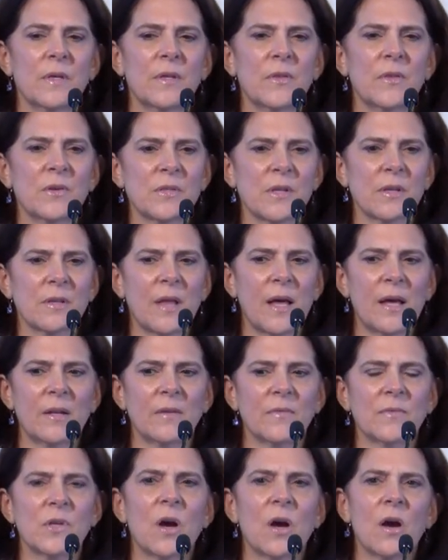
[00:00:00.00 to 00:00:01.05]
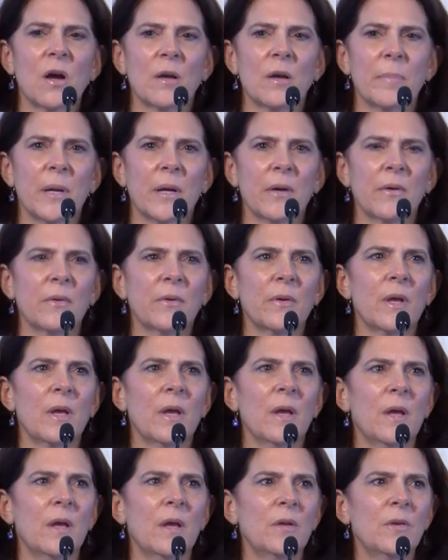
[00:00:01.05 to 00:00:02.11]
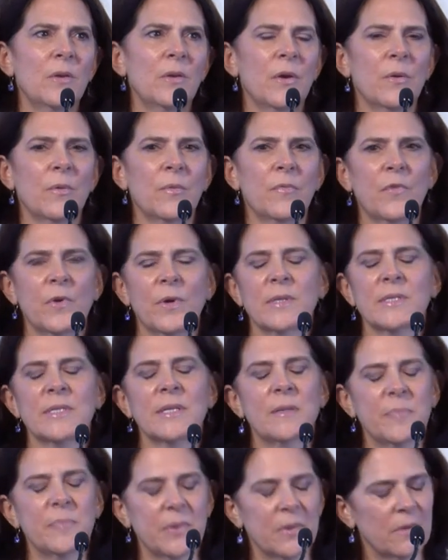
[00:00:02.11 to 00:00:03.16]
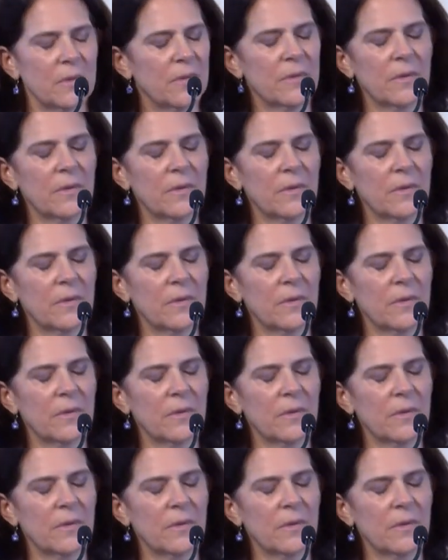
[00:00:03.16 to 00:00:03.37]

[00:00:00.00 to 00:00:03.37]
there's a lot of talk about you know, for example,